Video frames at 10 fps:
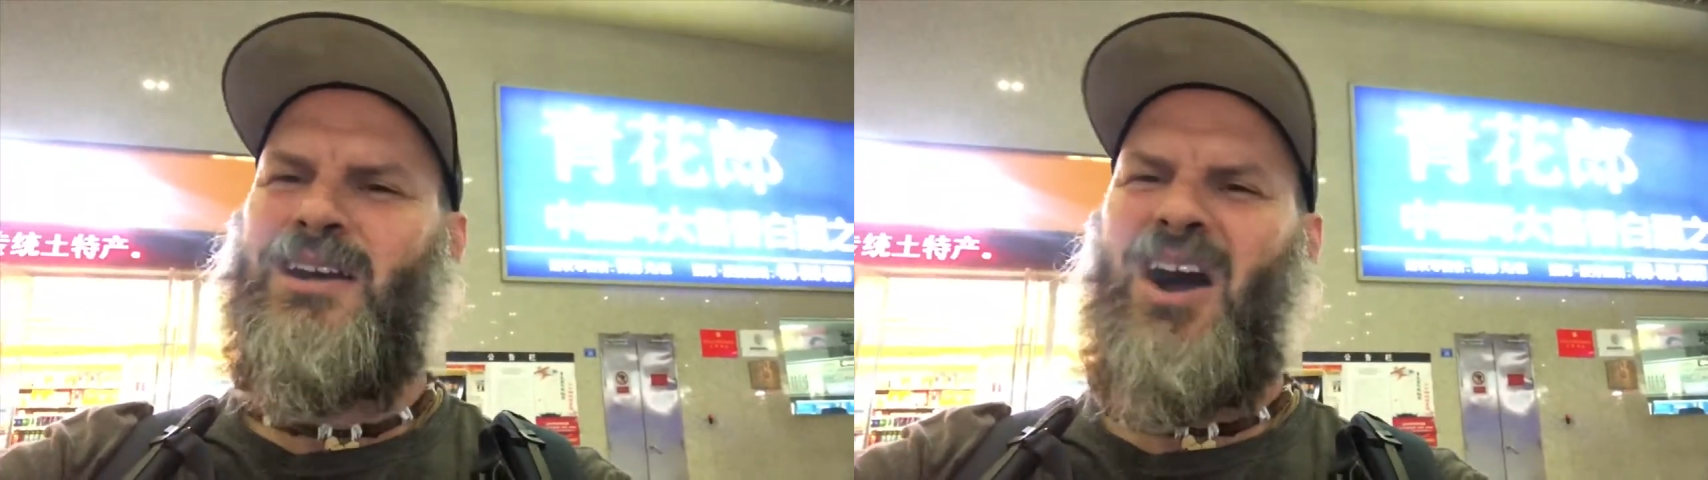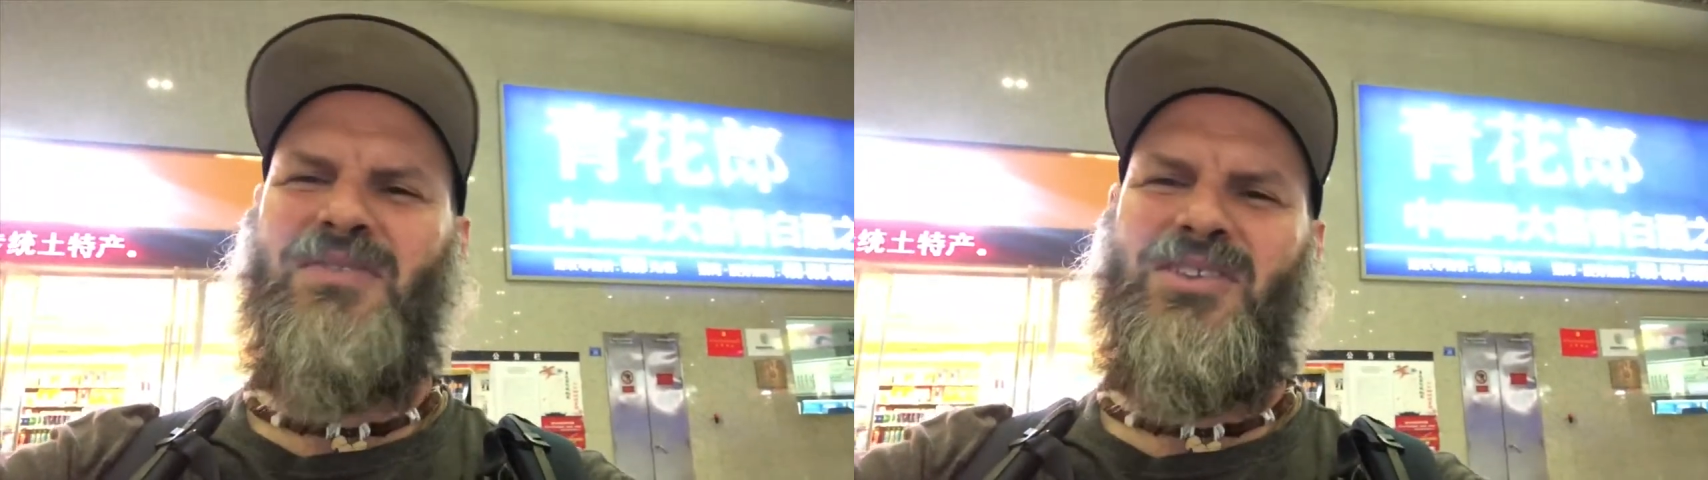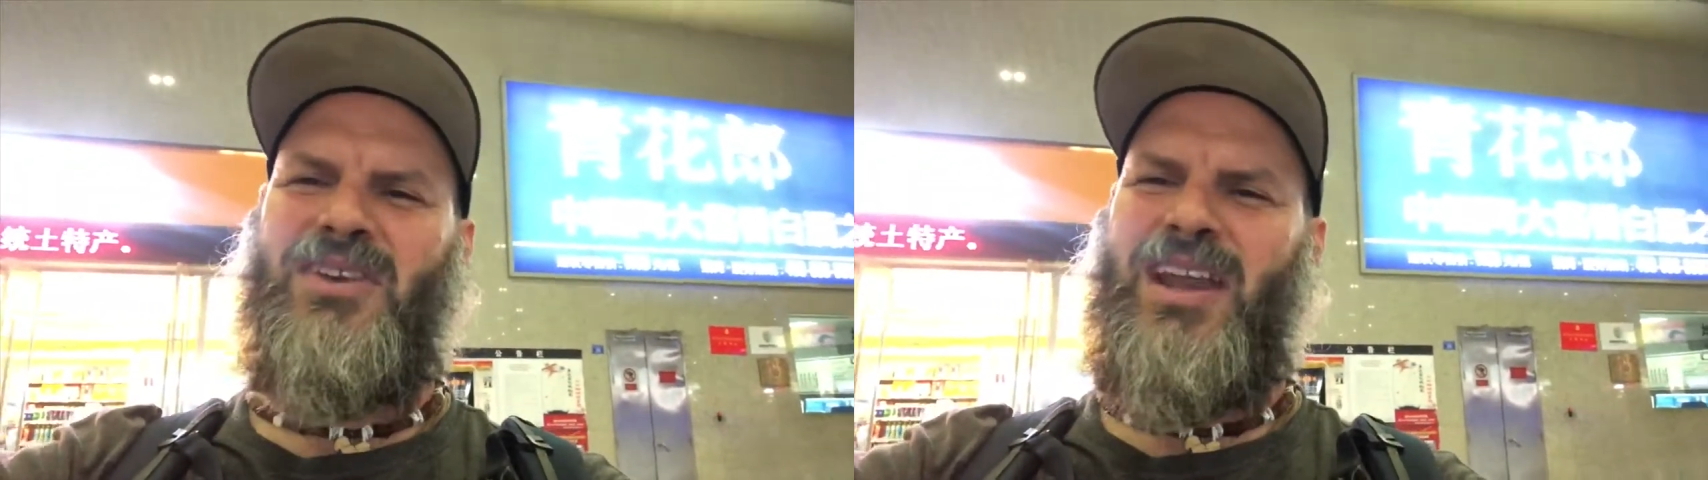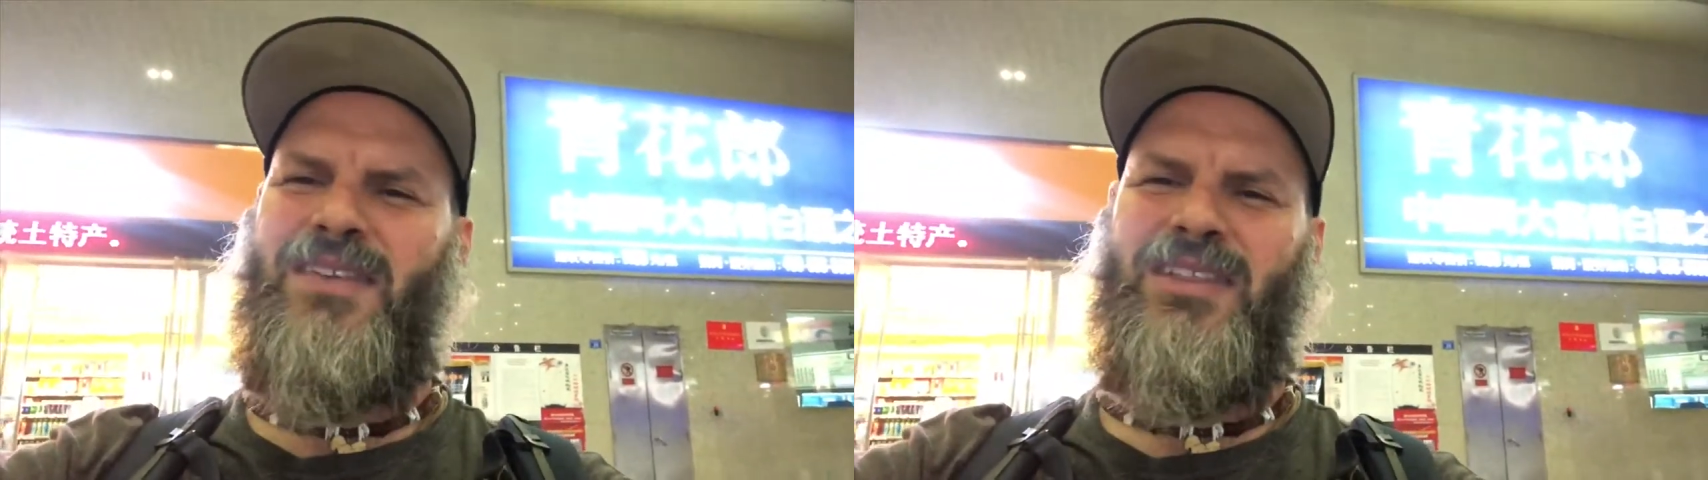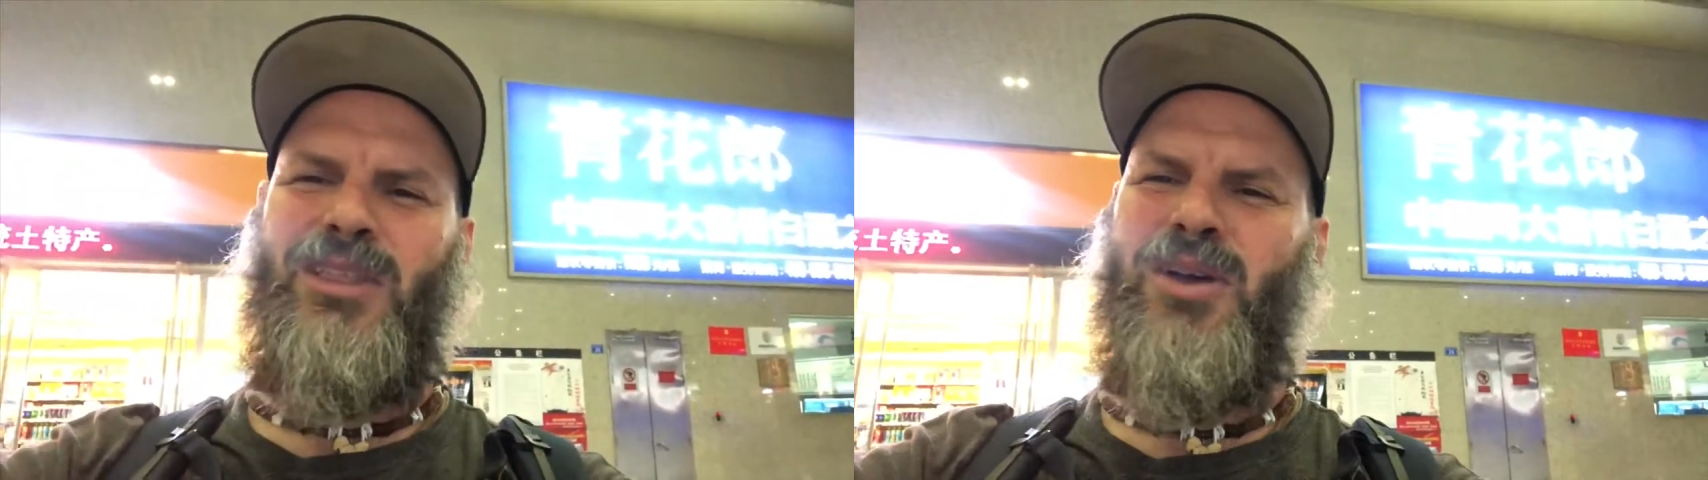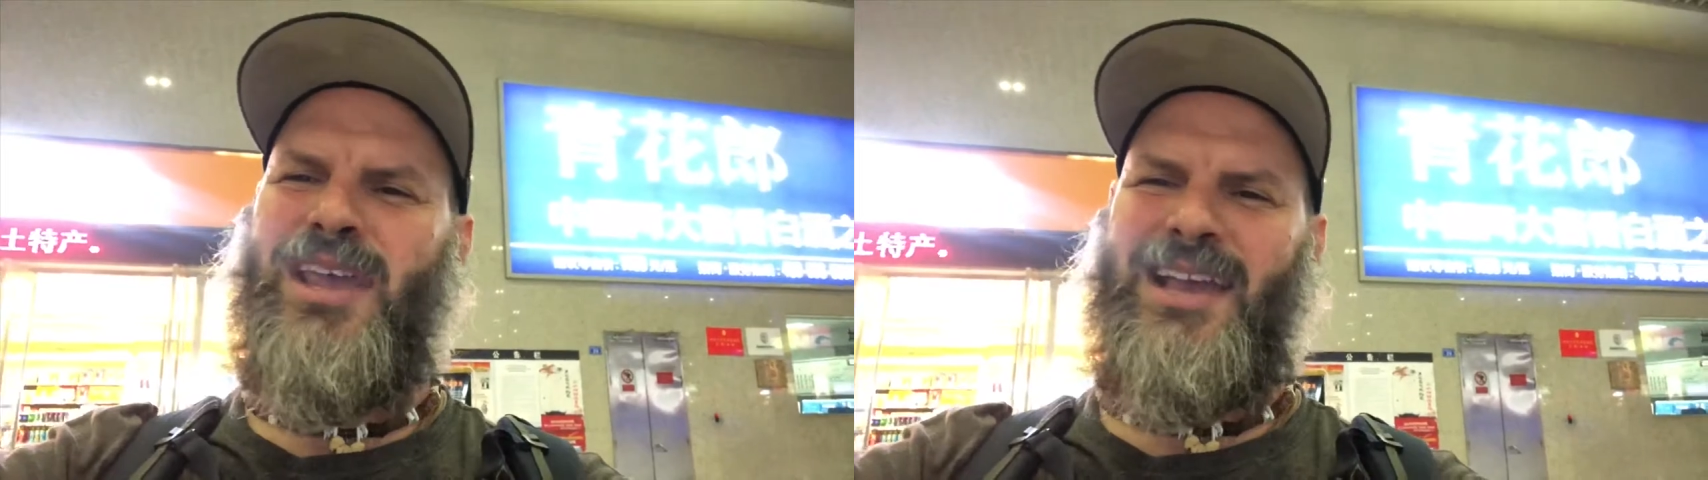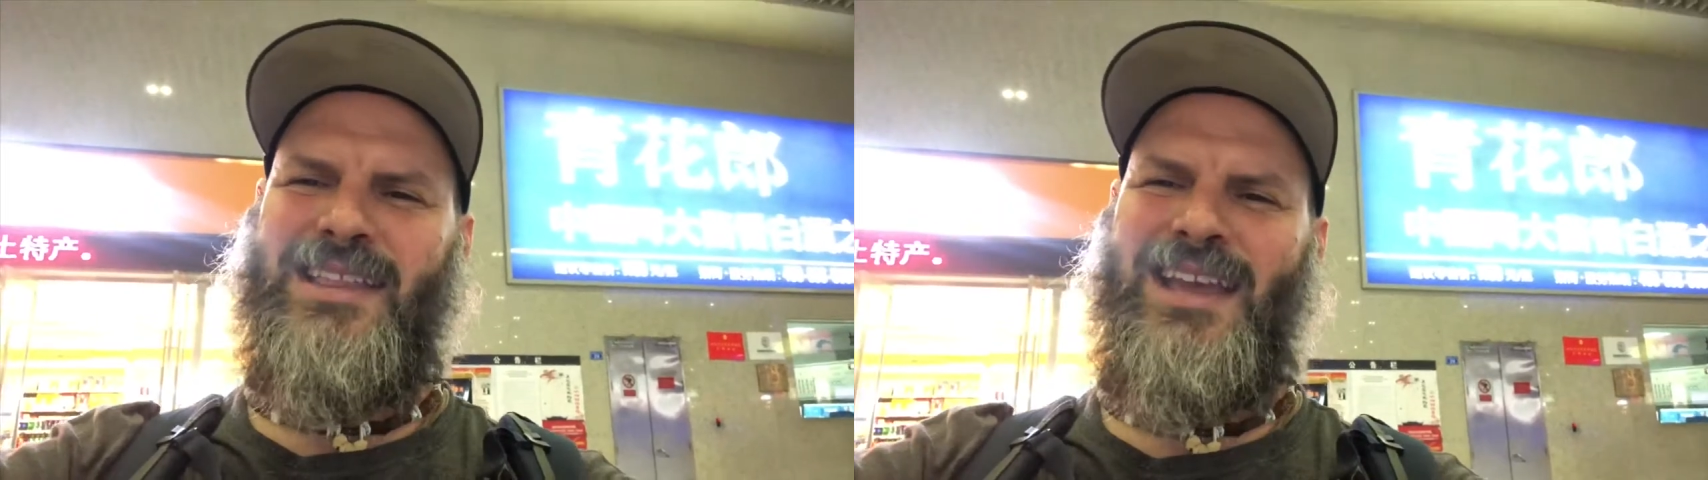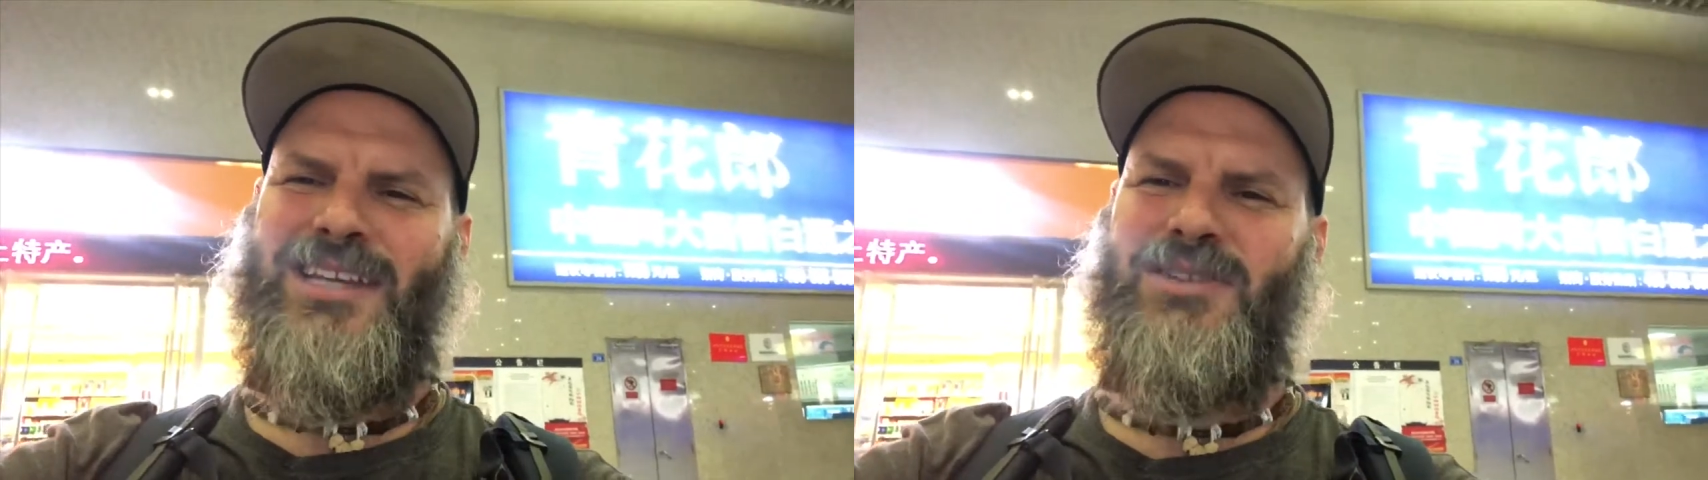Often they're not even looking
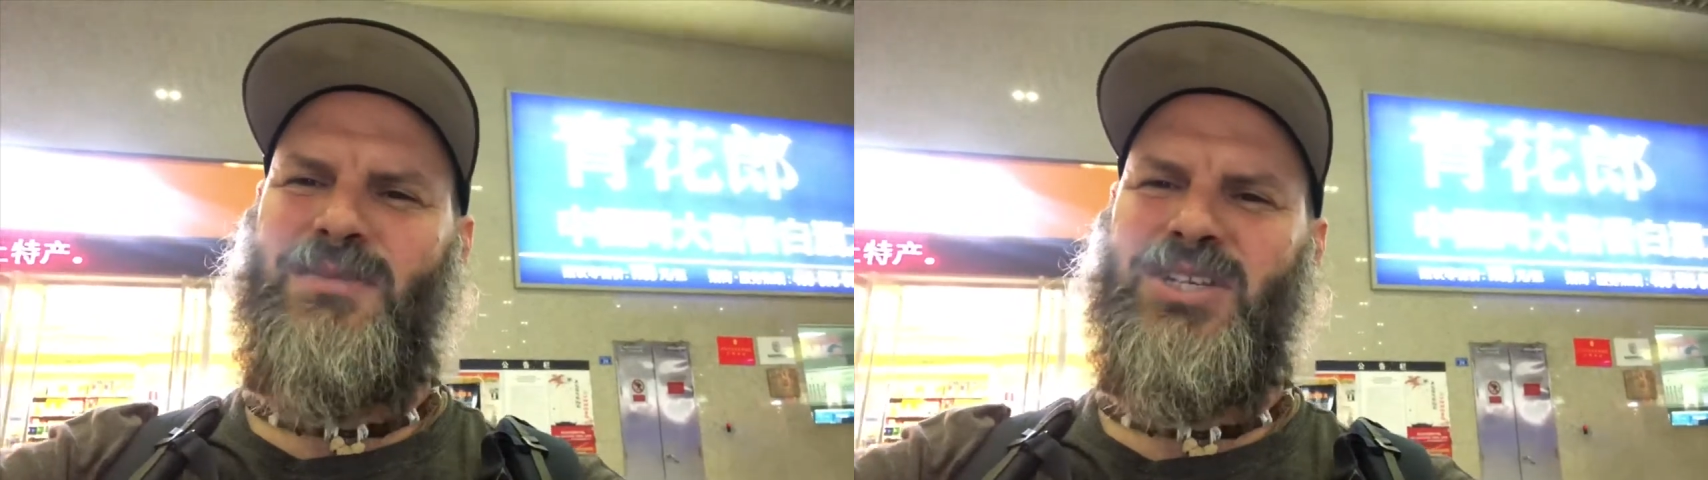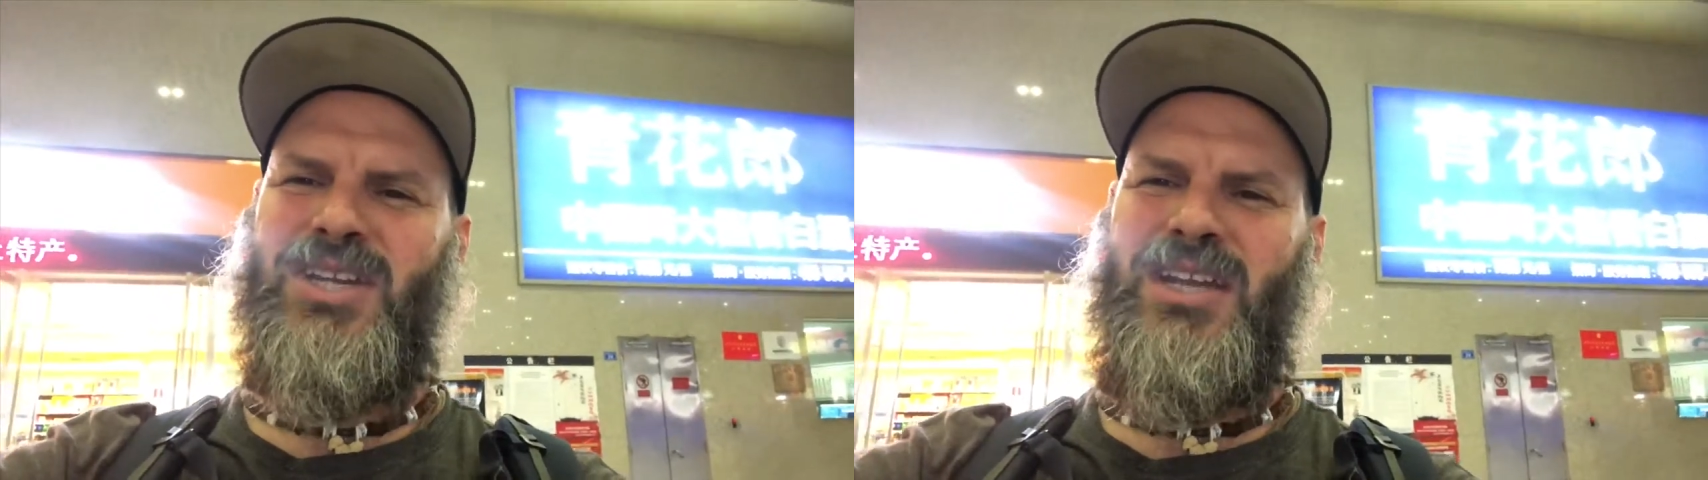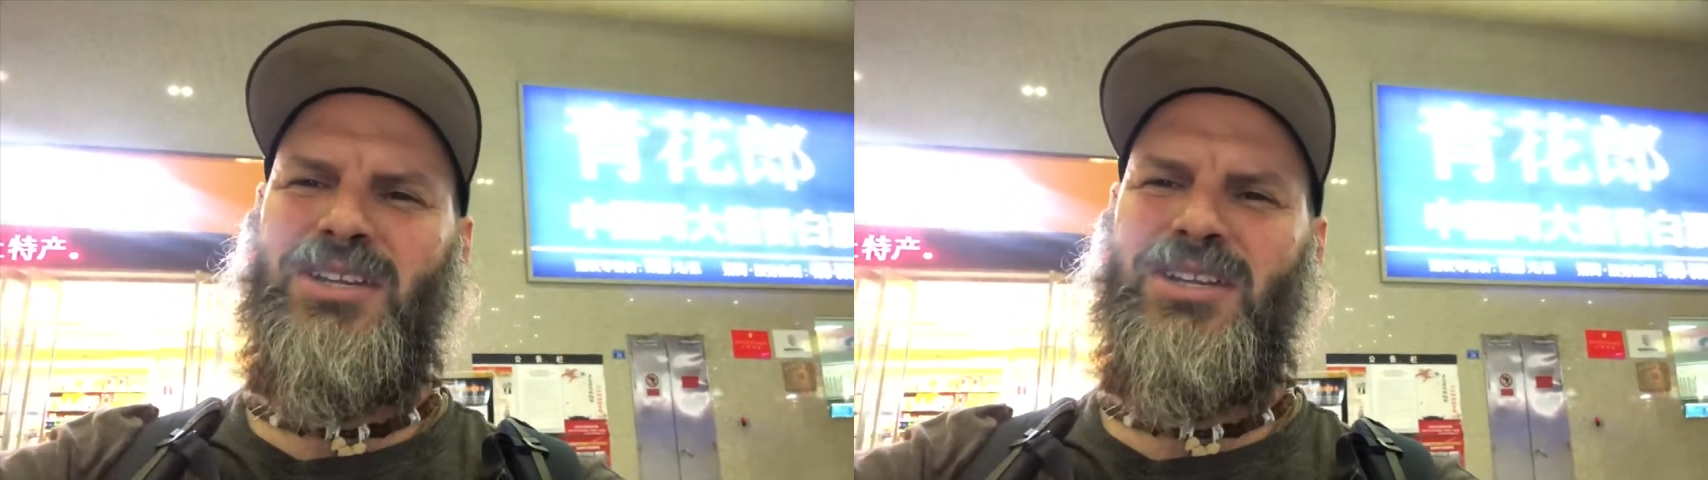at the x-ray machine.